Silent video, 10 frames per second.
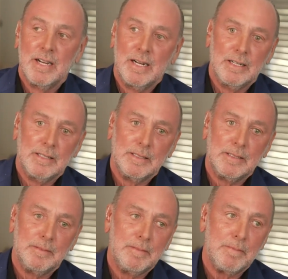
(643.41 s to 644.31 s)

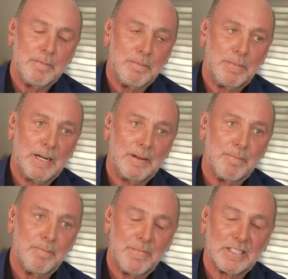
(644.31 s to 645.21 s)
But
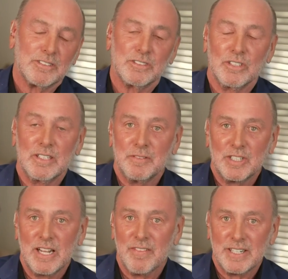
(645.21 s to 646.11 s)
that's a story
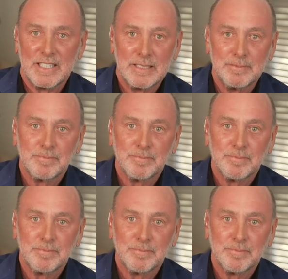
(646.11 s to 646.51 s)
for another day.